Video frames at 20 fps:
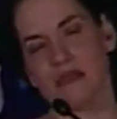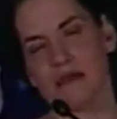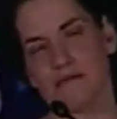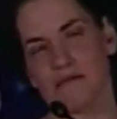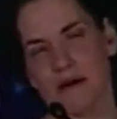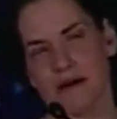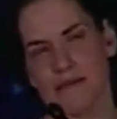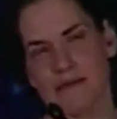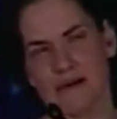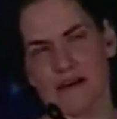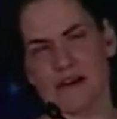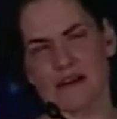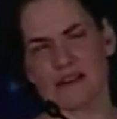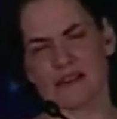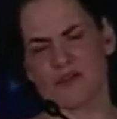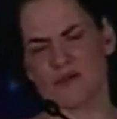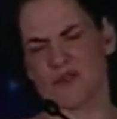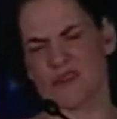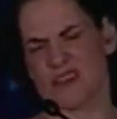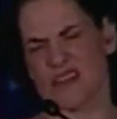my
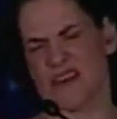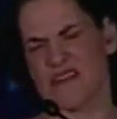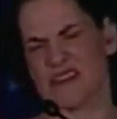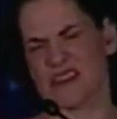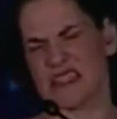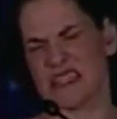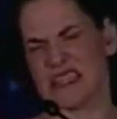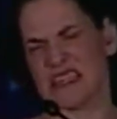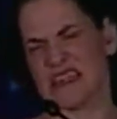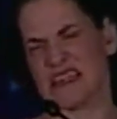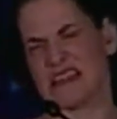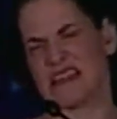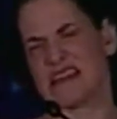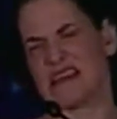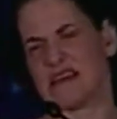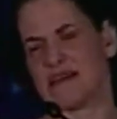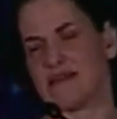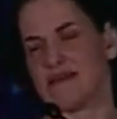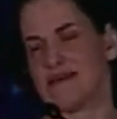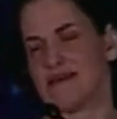parents were 17
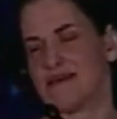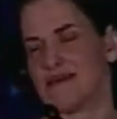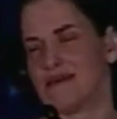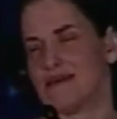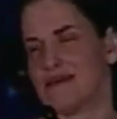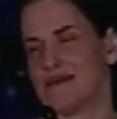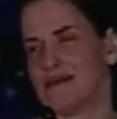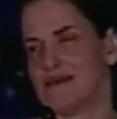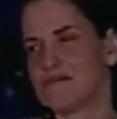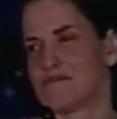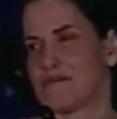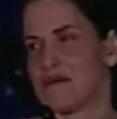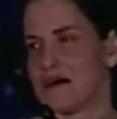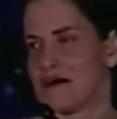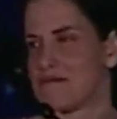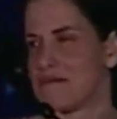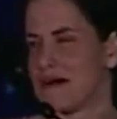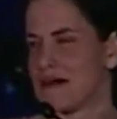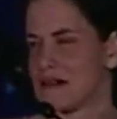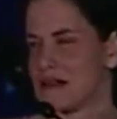and
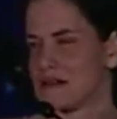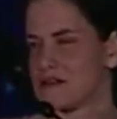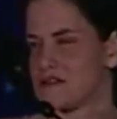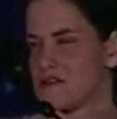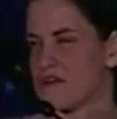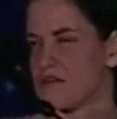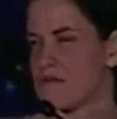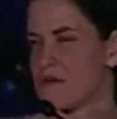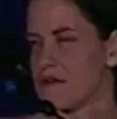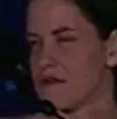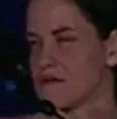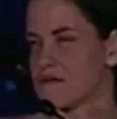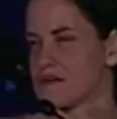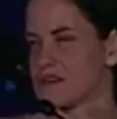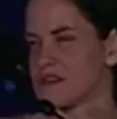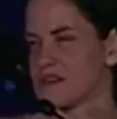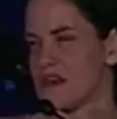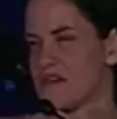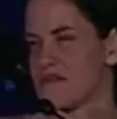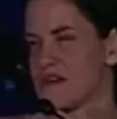my biological mother
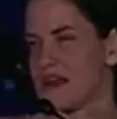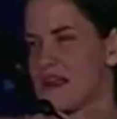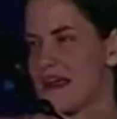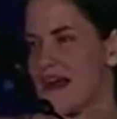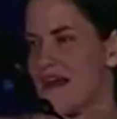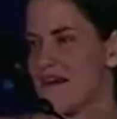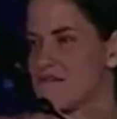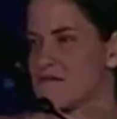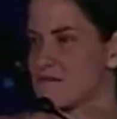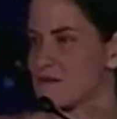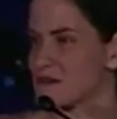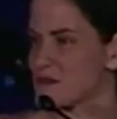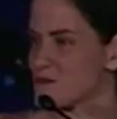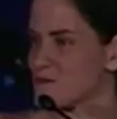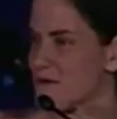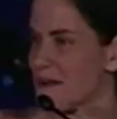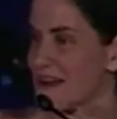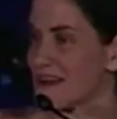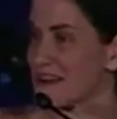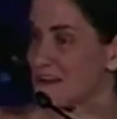was seven and a half months
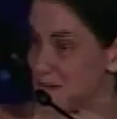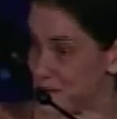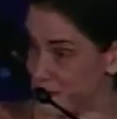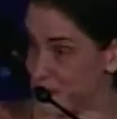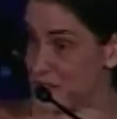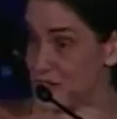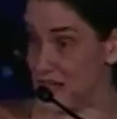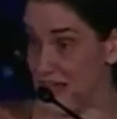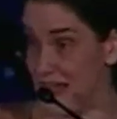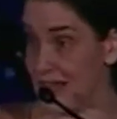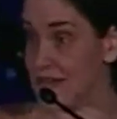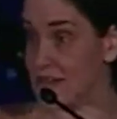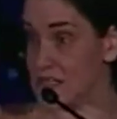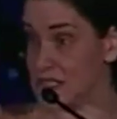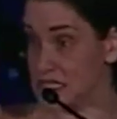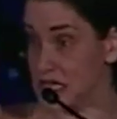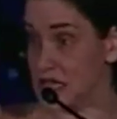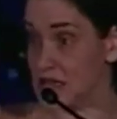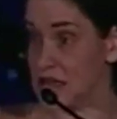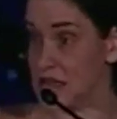pregnant when she had the
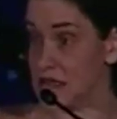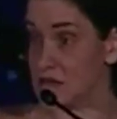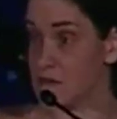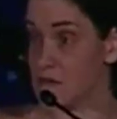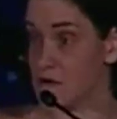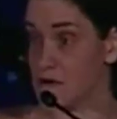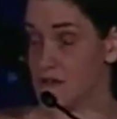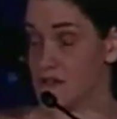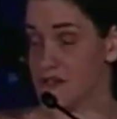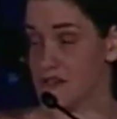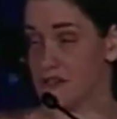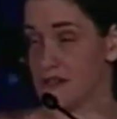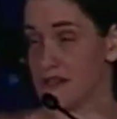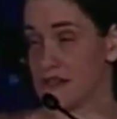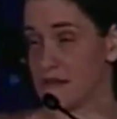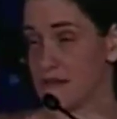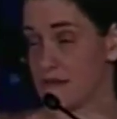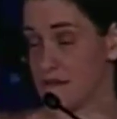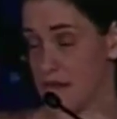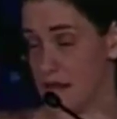saline abortion
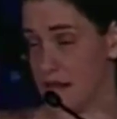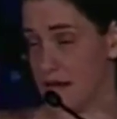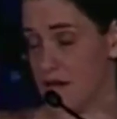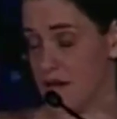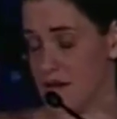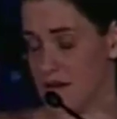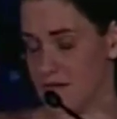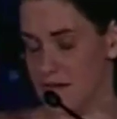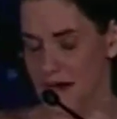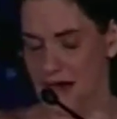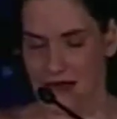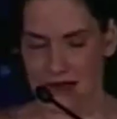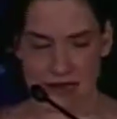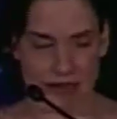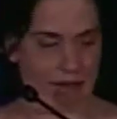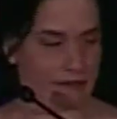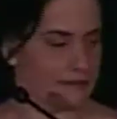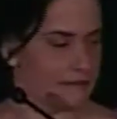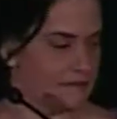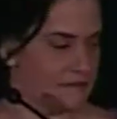and, that you heard about.
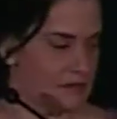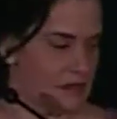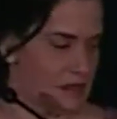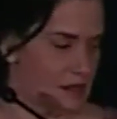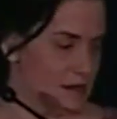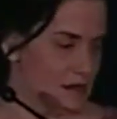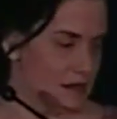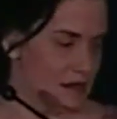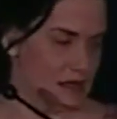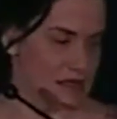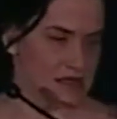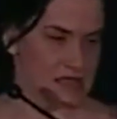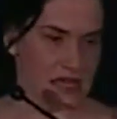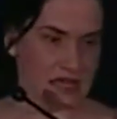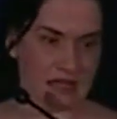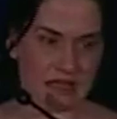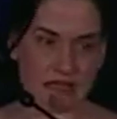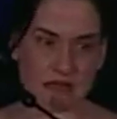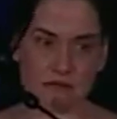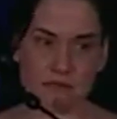And a
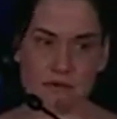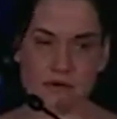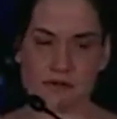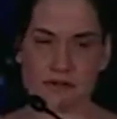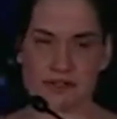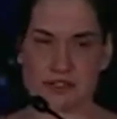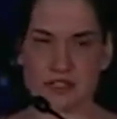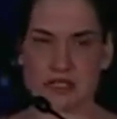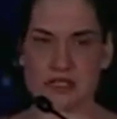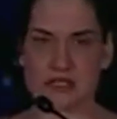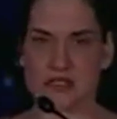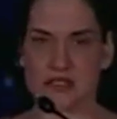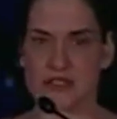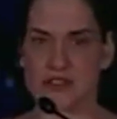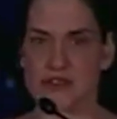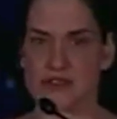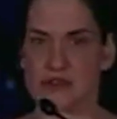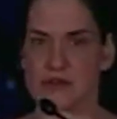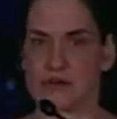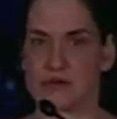saline abortion
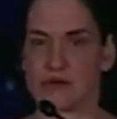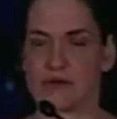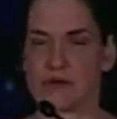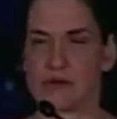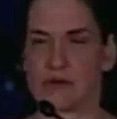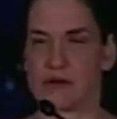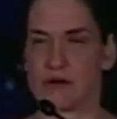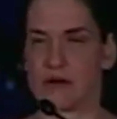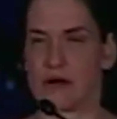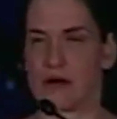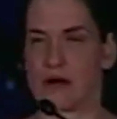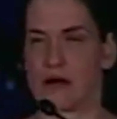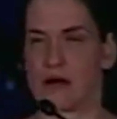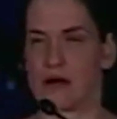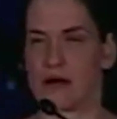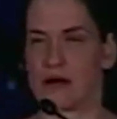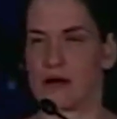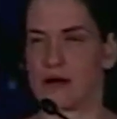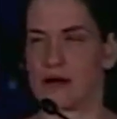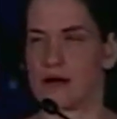is to
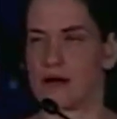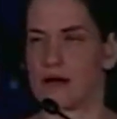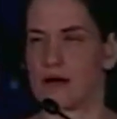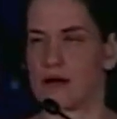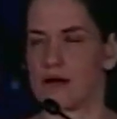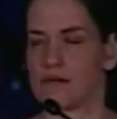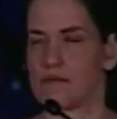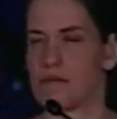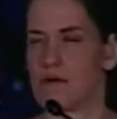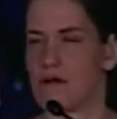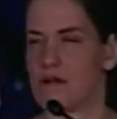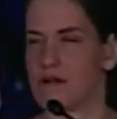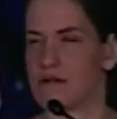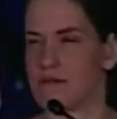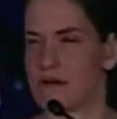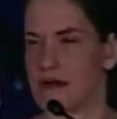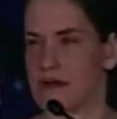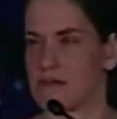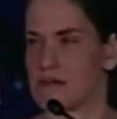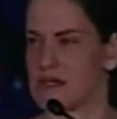uh, burn a
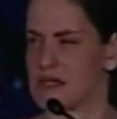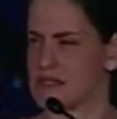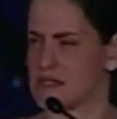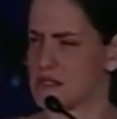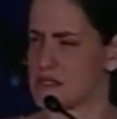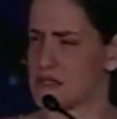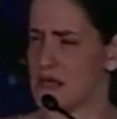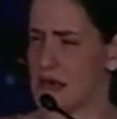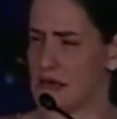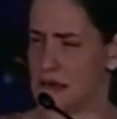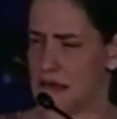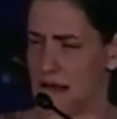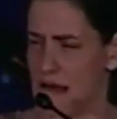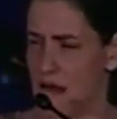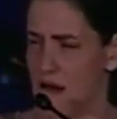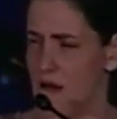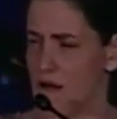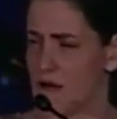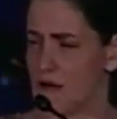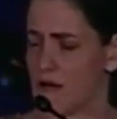baby inside and
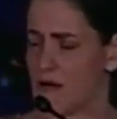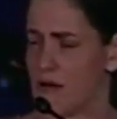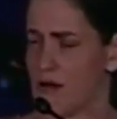out,